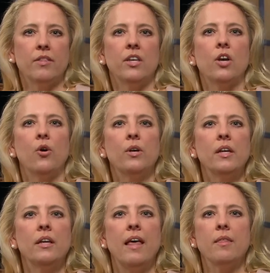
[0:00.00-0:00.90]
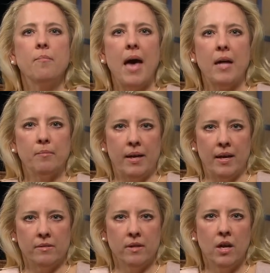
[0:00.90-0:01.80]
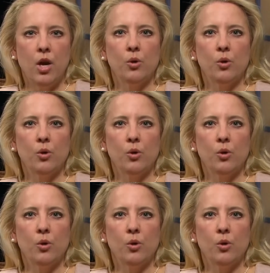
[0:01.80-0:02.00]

The Yogin and the Madman,